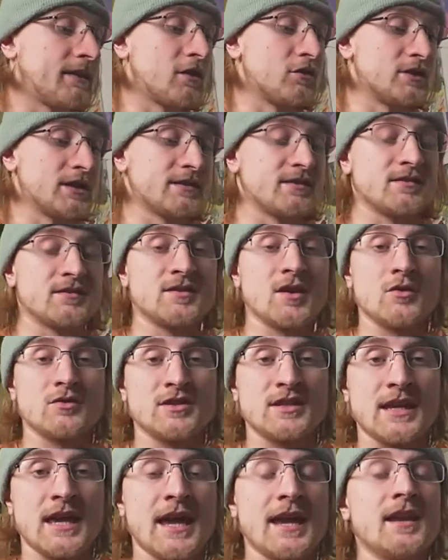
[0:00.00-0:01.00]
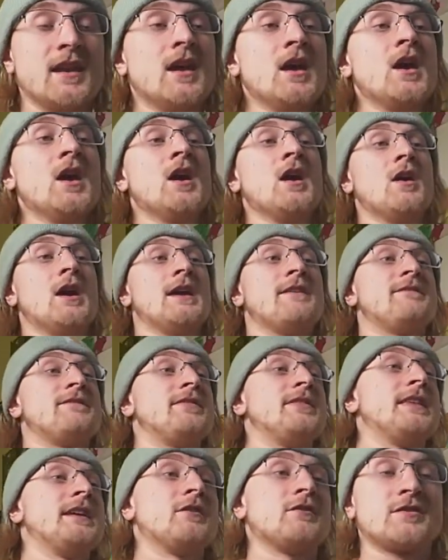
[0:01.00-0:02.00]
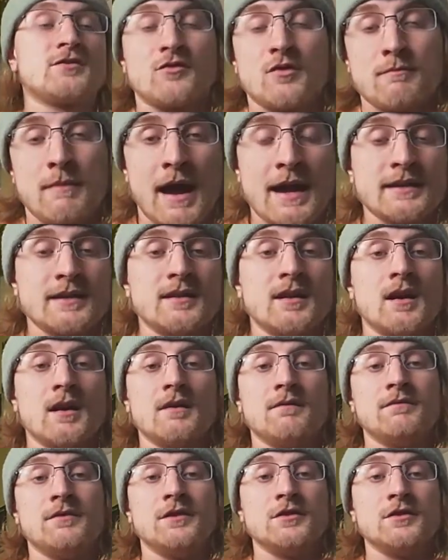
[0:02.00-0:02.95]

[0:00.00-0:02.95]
they'll disassociate if they're reminded of the